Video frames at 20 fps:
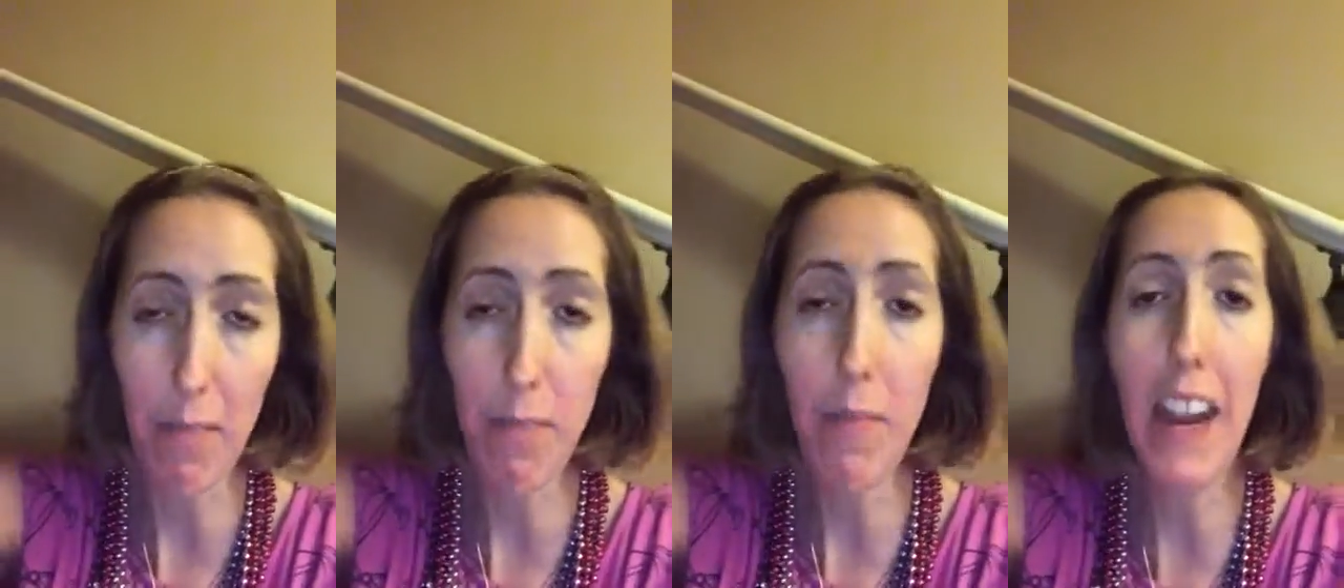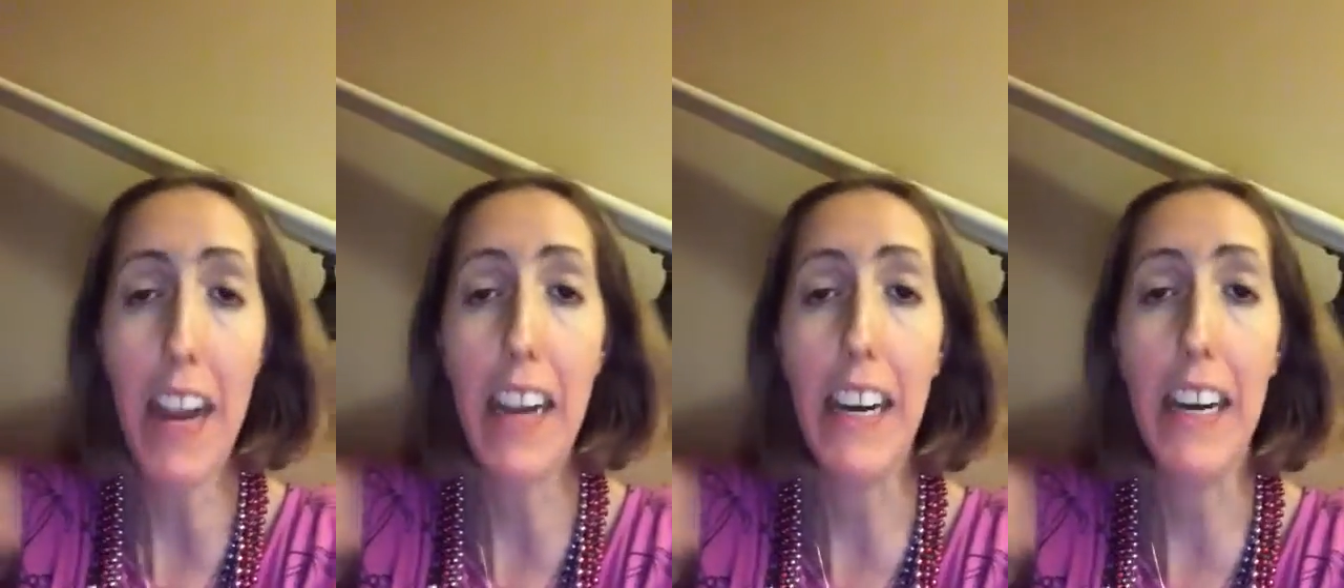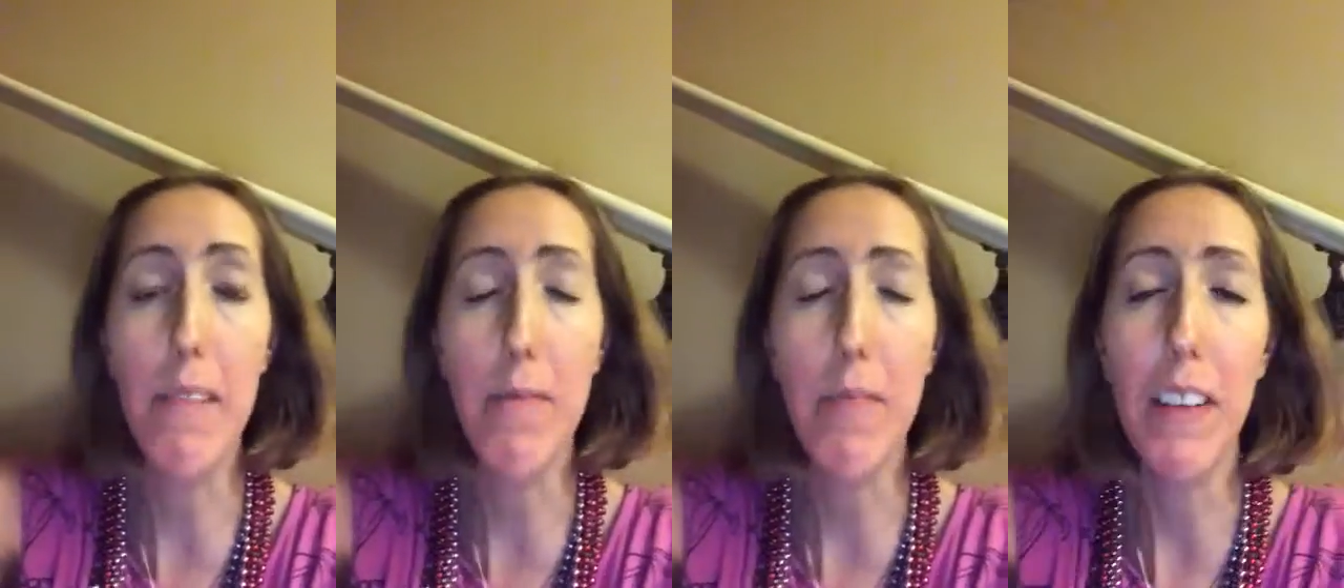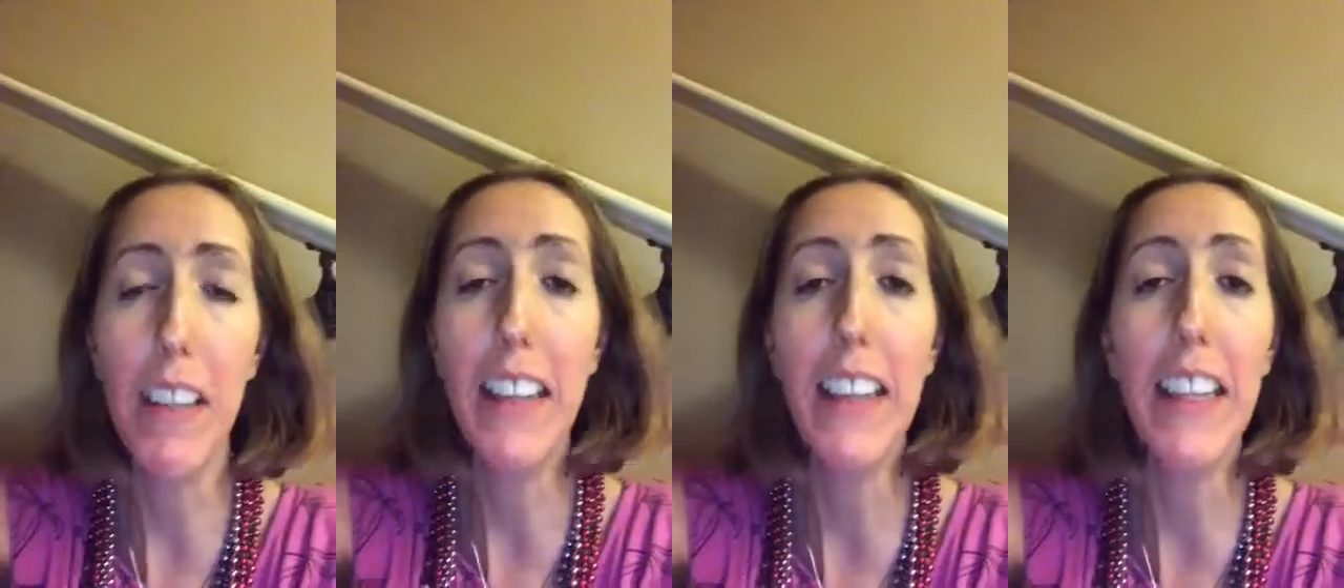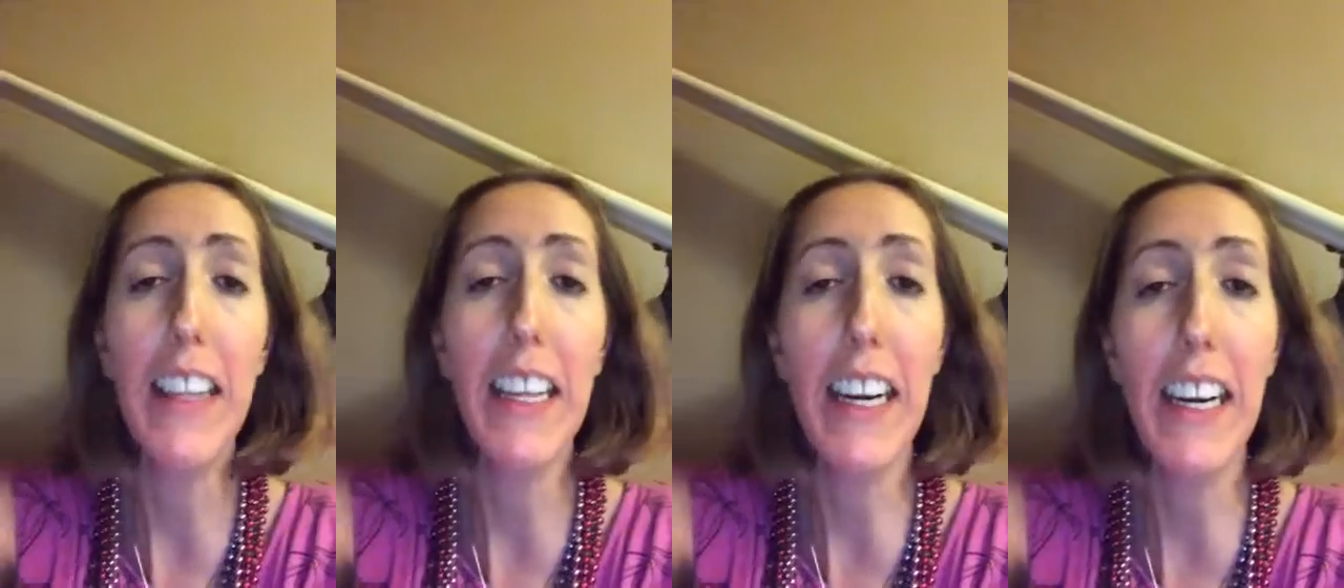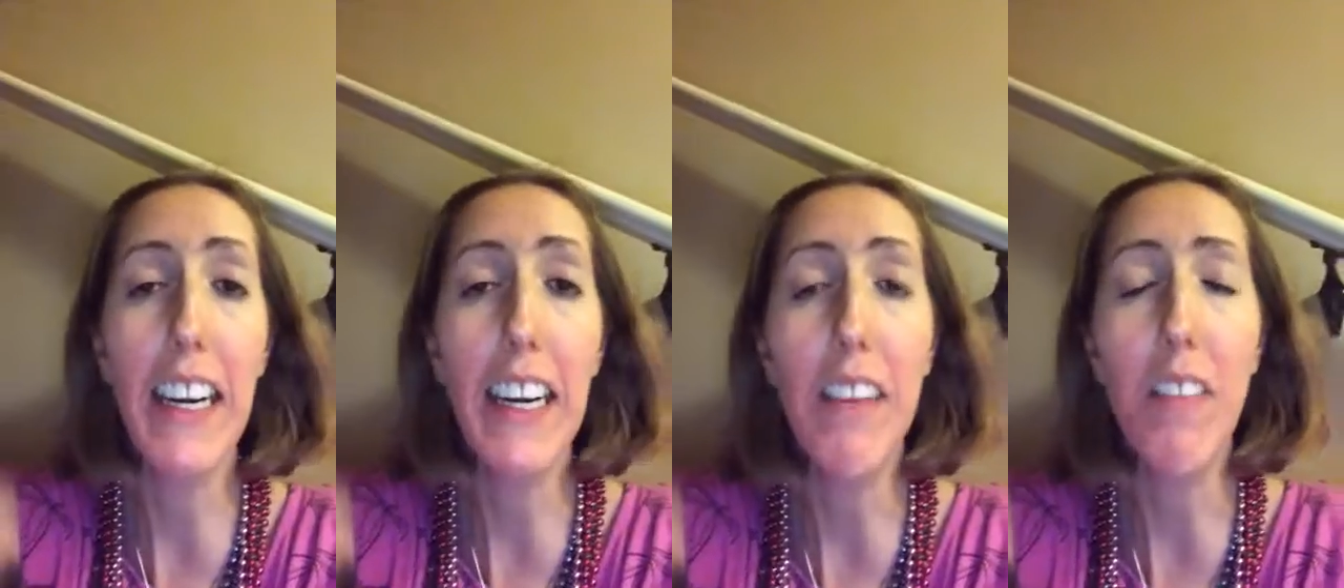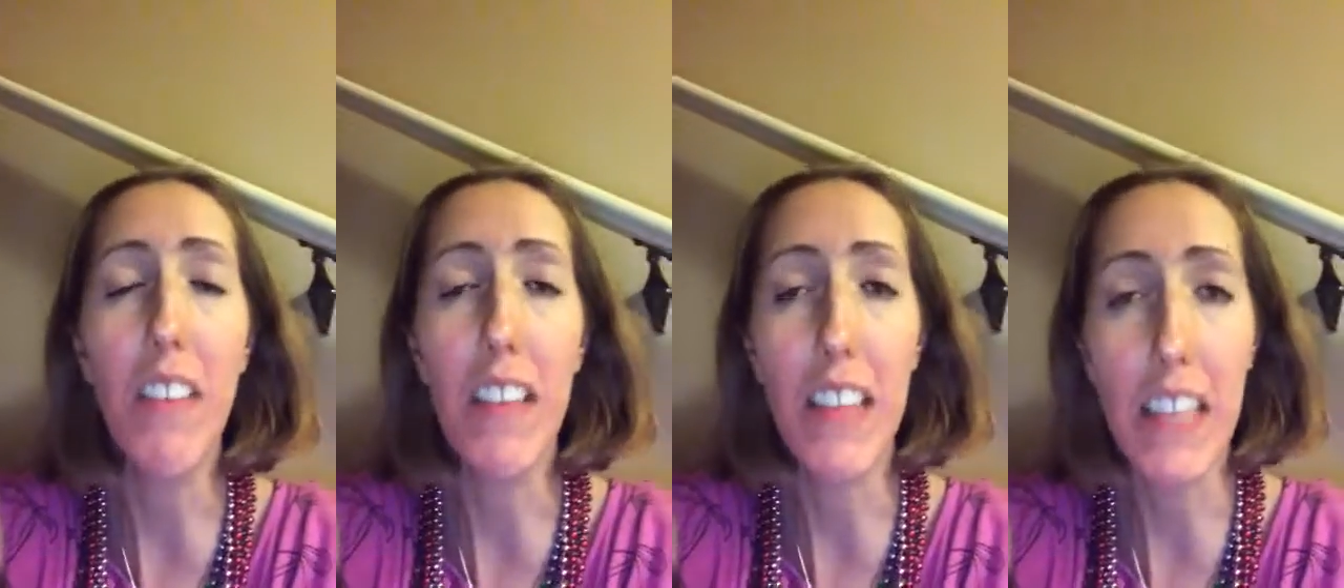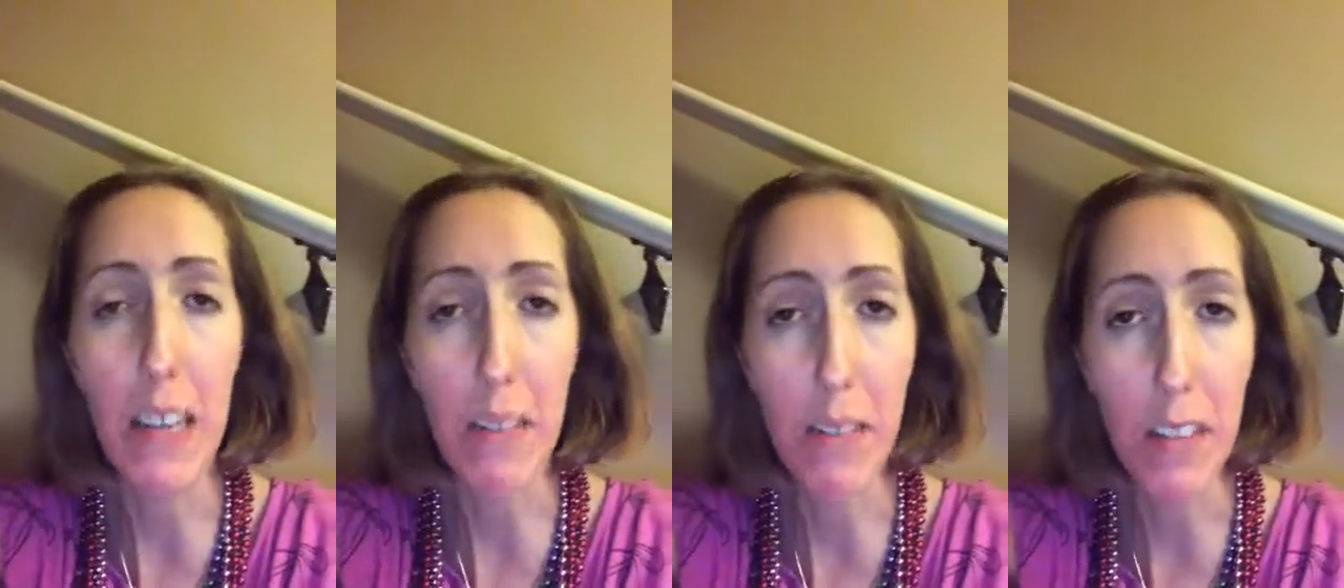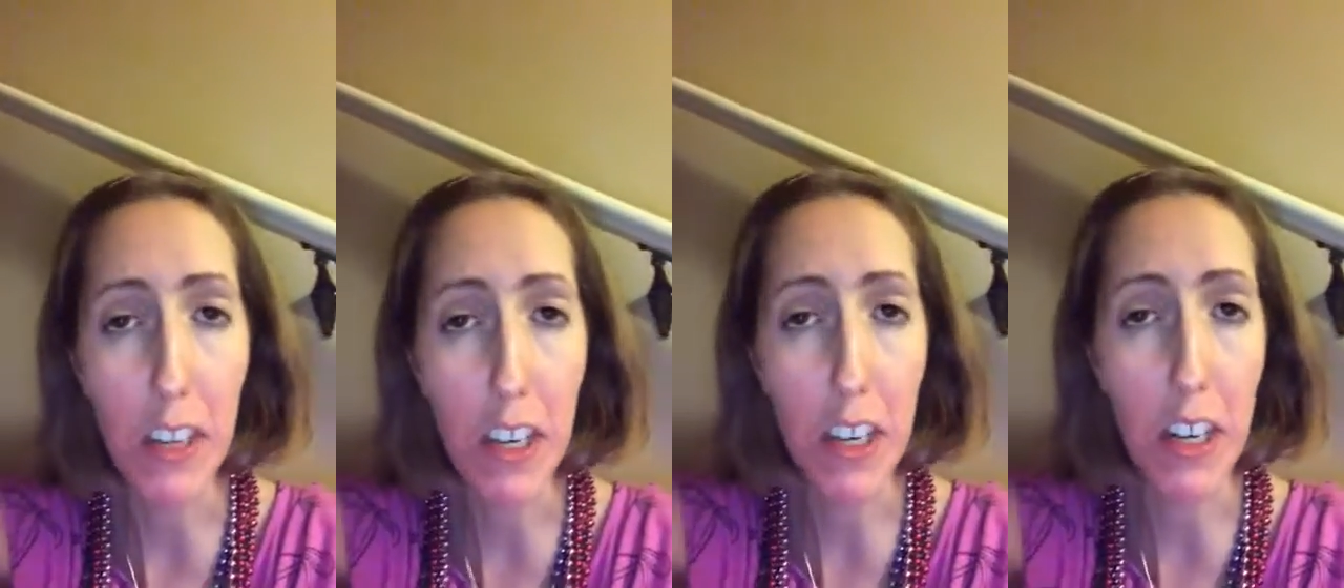begging, pleading with them